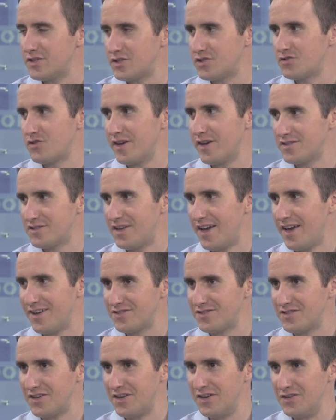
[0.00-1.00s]
these stress
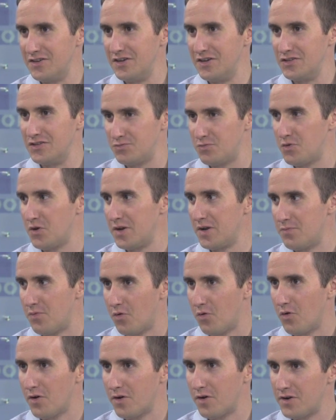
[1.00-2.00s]
tests is, is pretty
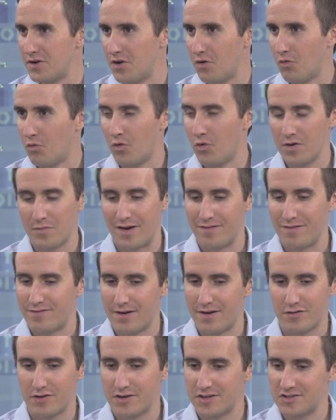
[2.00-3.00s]
poor. You know, one of my
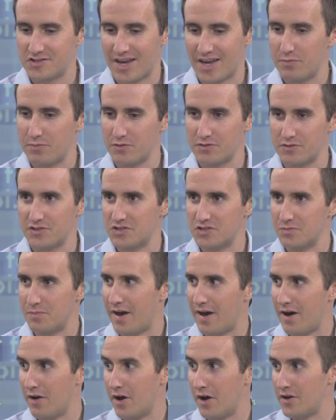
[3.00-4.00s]
favorite examples is
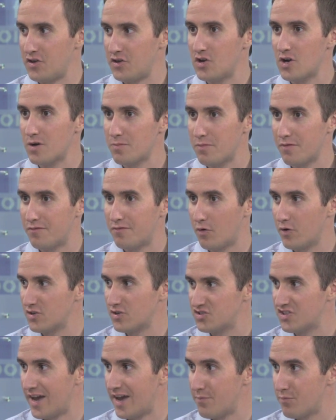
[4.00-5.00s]
about a year before
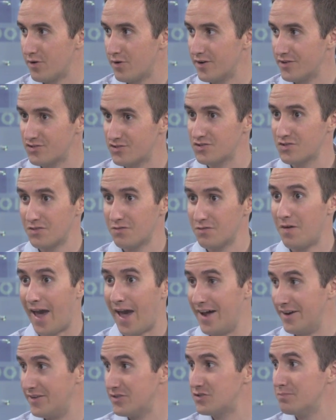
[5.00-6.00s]
Cyprus
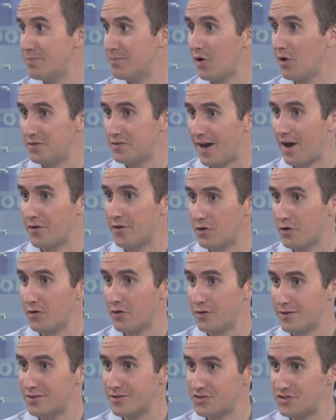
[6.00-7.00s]
had its meltdown
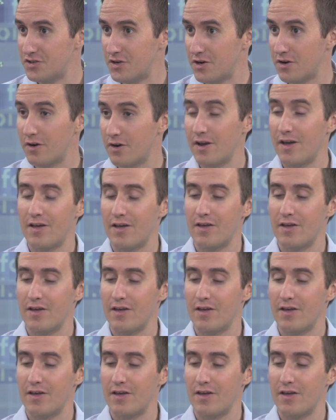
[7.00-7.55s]
earlier this year.